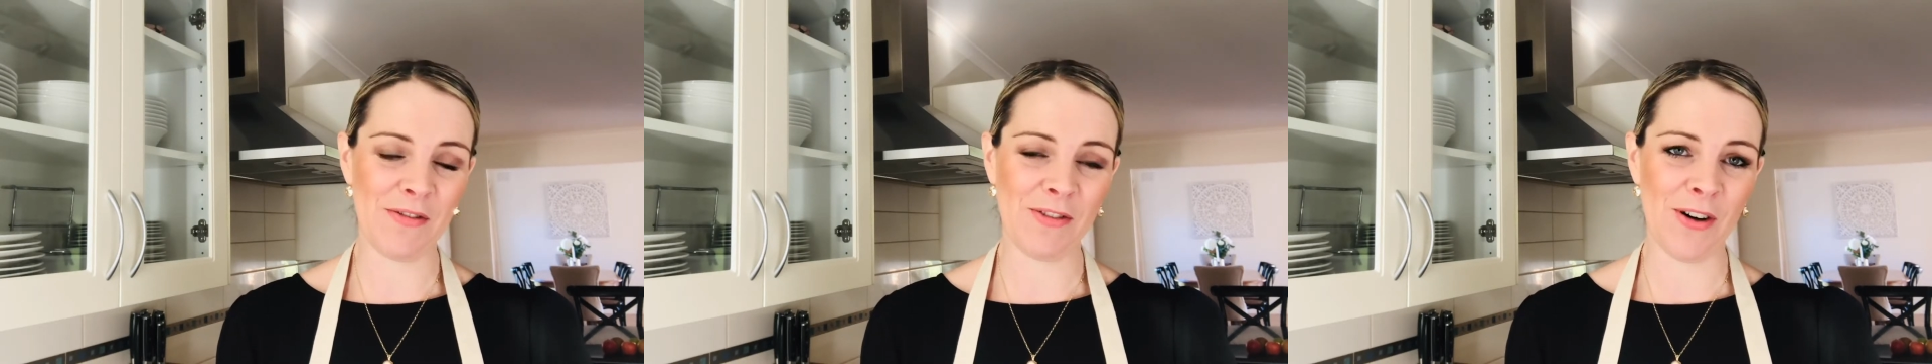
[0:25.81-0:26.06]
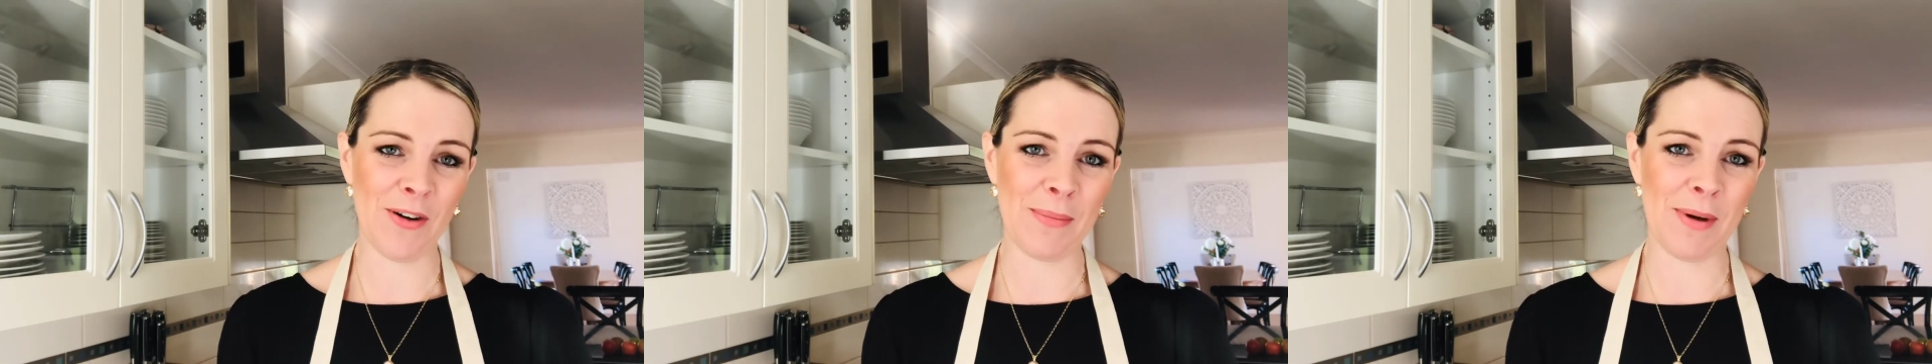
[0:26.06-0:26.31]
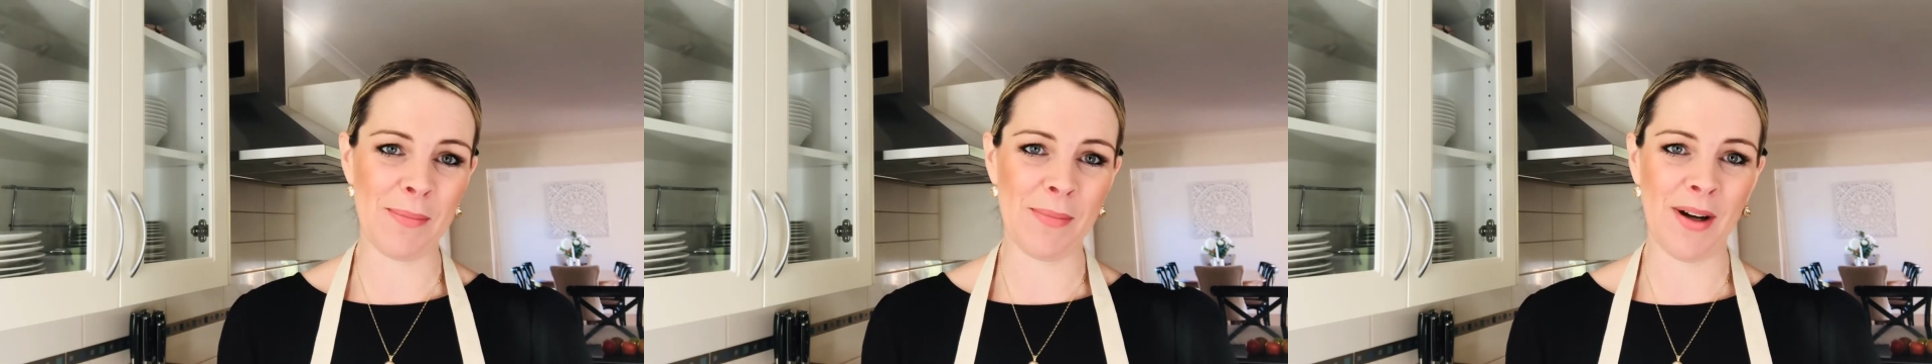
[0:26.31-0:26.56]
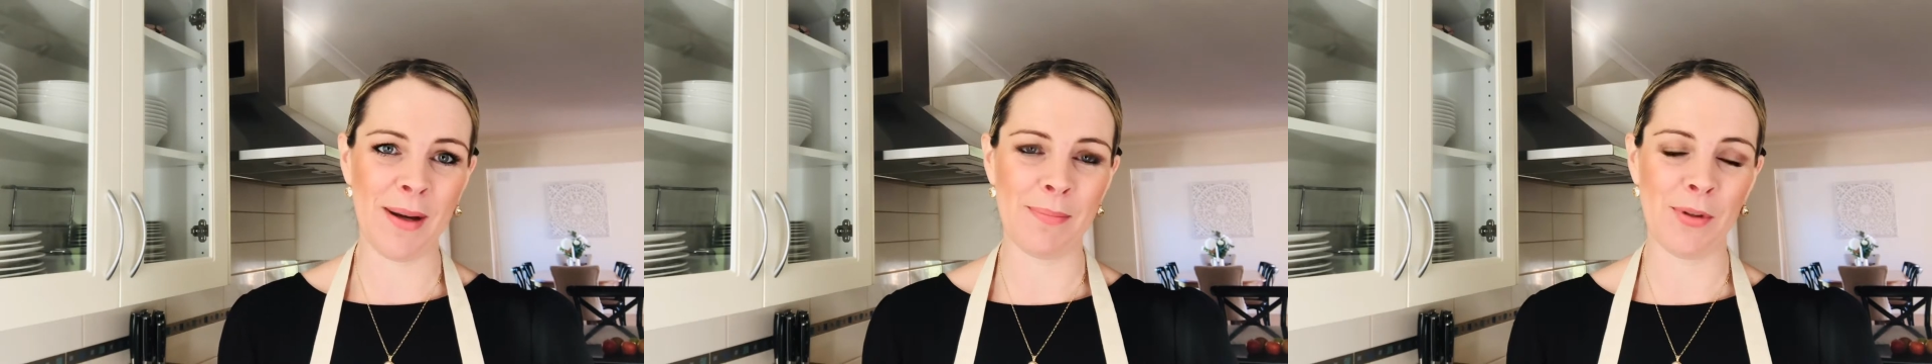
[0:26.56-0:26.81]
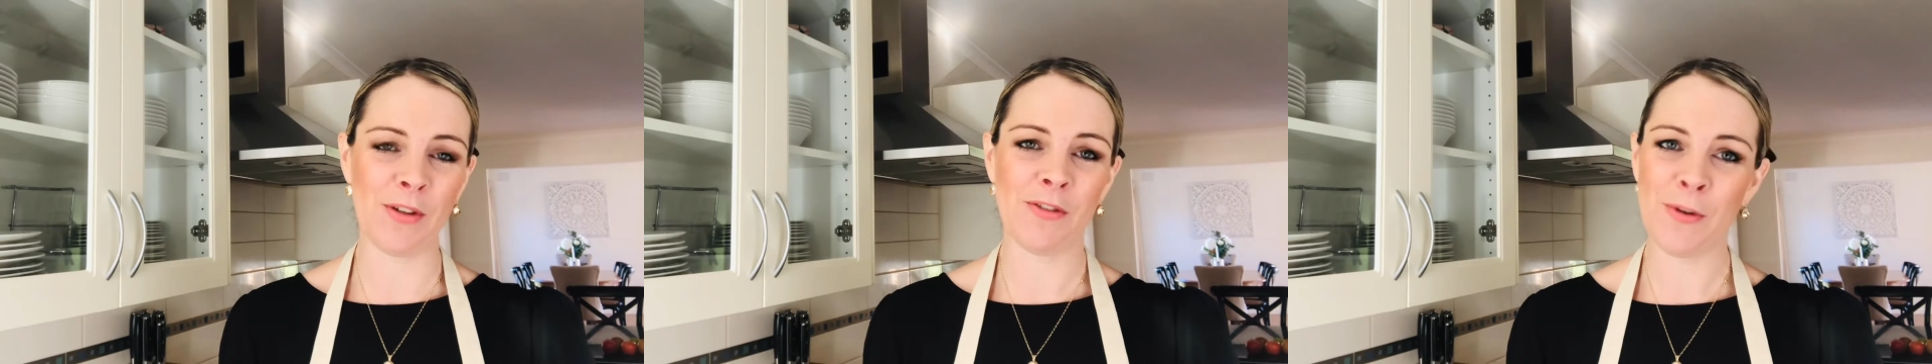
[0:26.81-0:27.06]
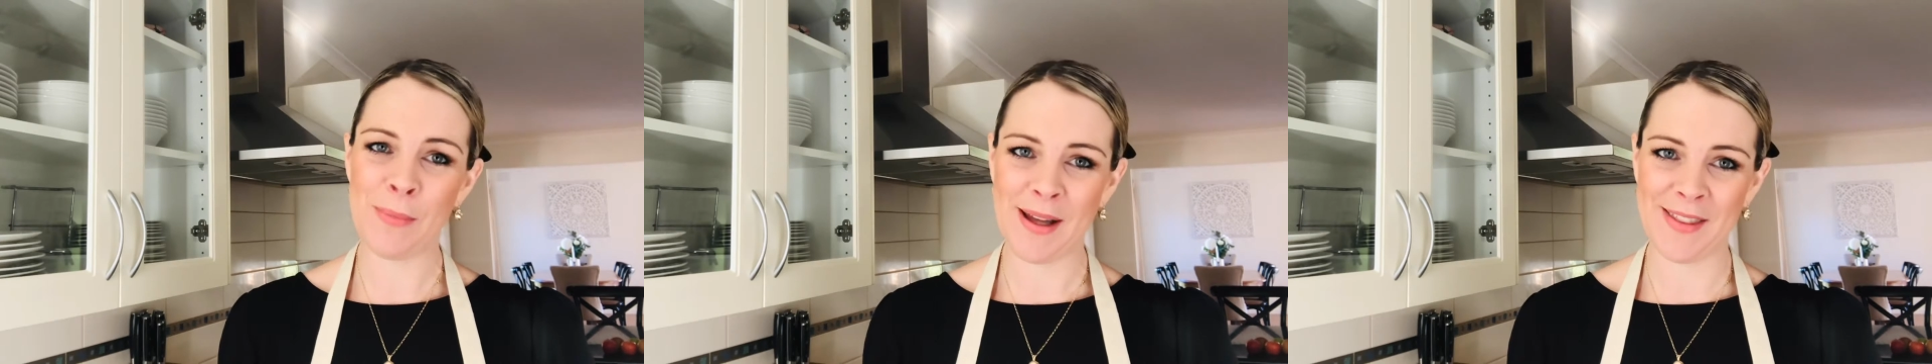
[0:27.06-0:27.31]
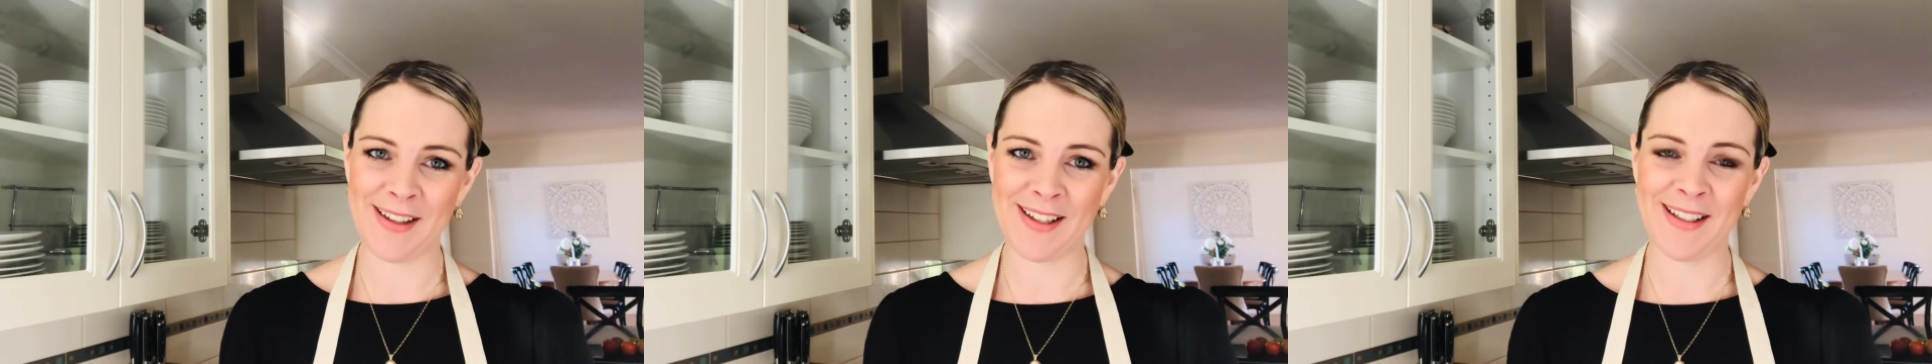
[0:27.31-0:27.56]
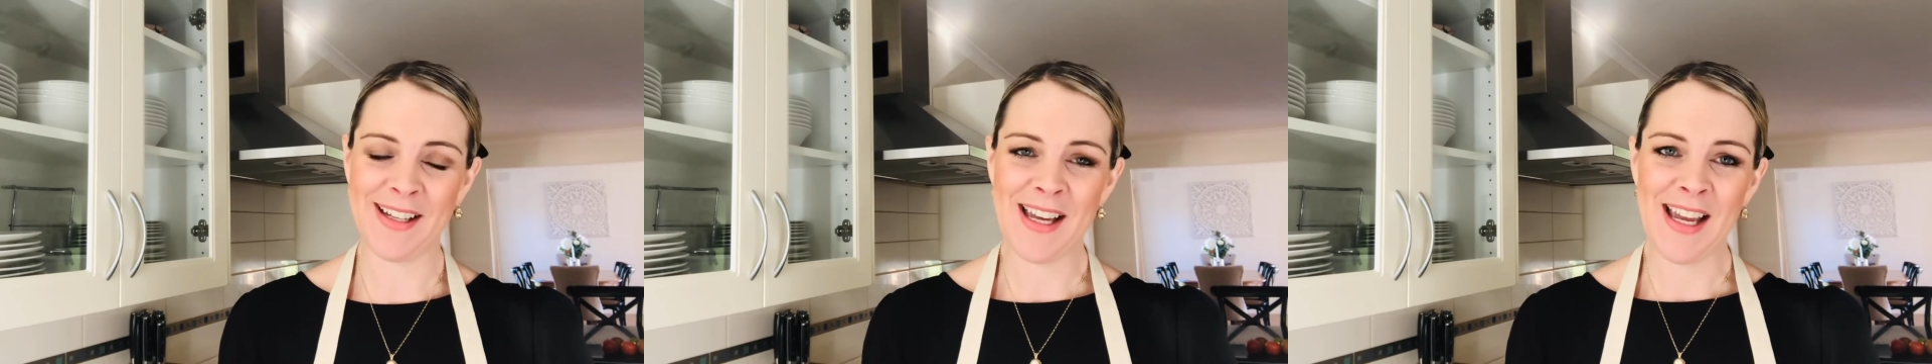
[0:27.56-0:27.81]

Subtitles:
from my beautiful mother